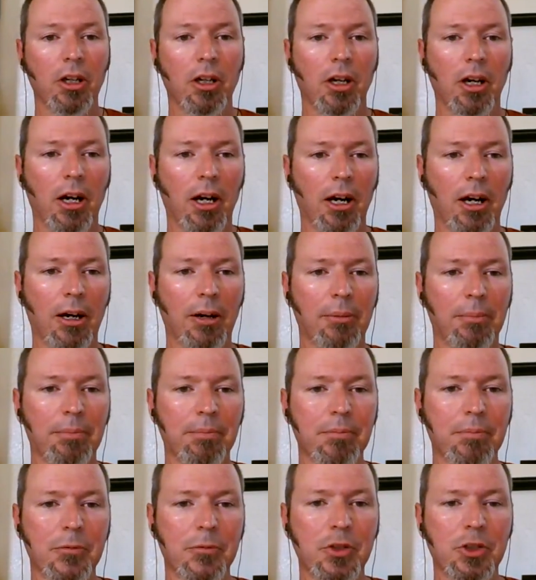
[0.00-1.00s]
Um,
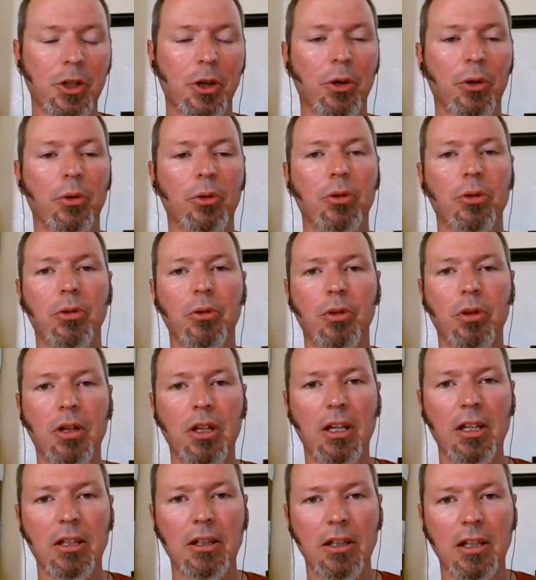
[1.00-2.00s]
so,
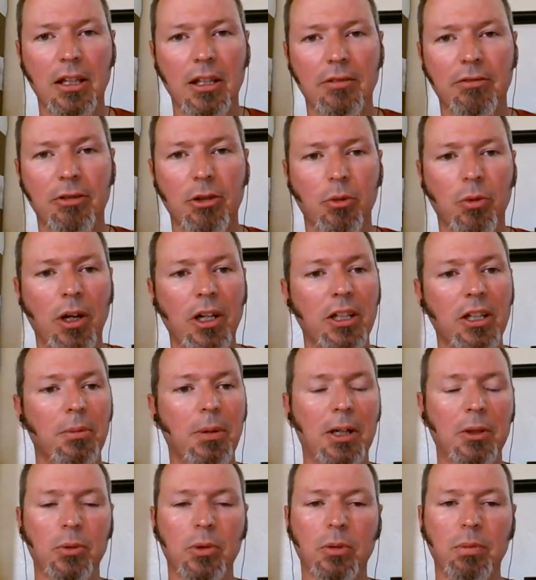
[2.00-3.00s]
and if you're writing
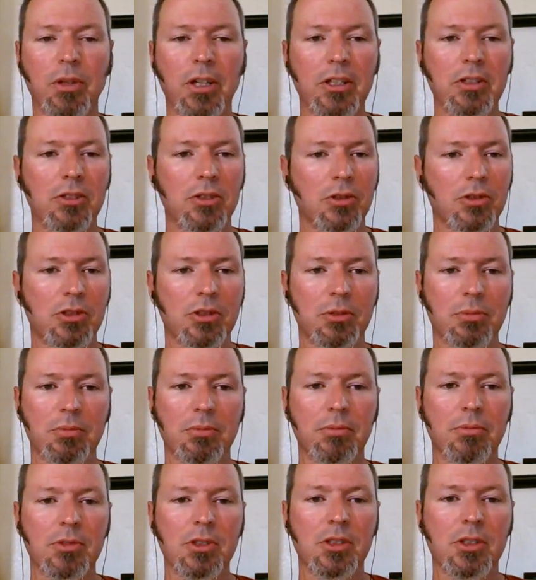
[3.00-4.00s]
about a real place, do
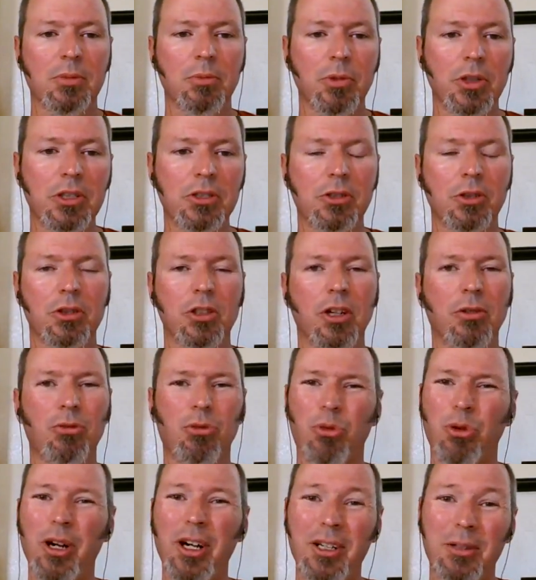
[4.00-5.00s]
some some research. I've
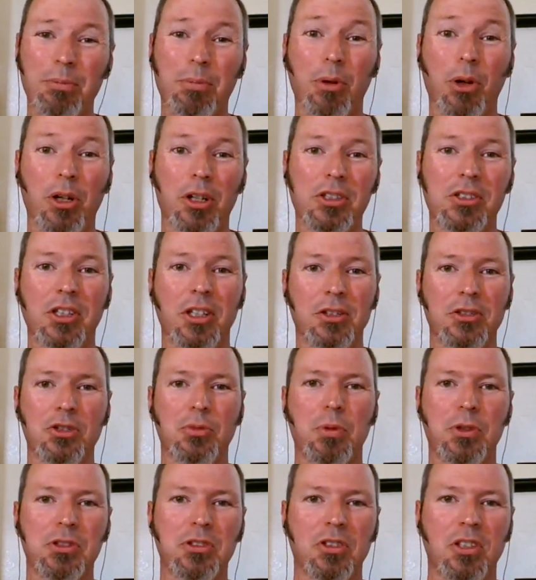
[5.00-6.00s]
read books that are
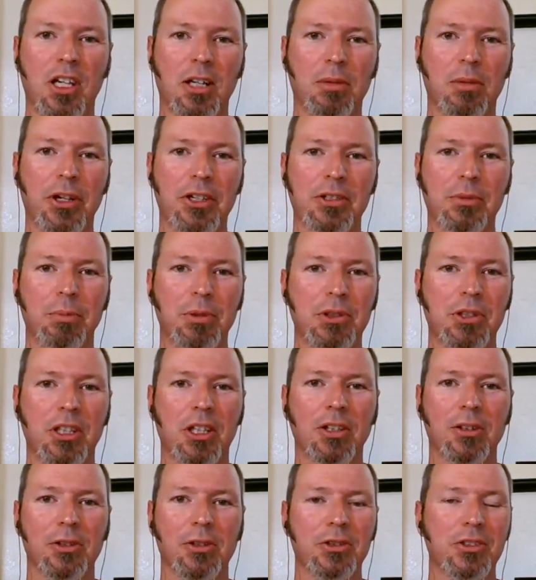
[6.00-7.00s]
supposed to take place in
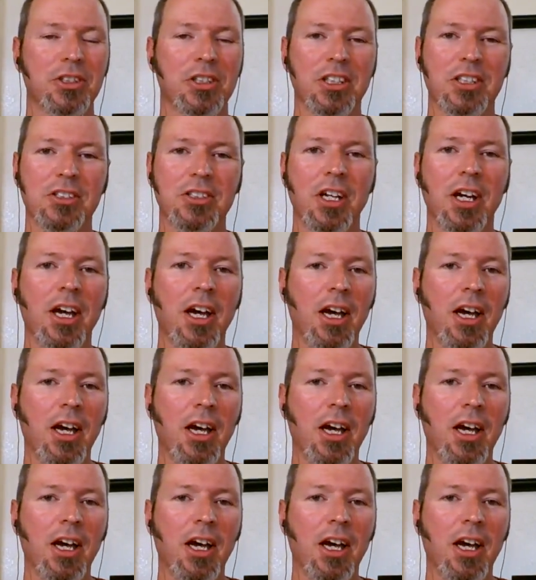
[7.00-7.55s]
particular cities,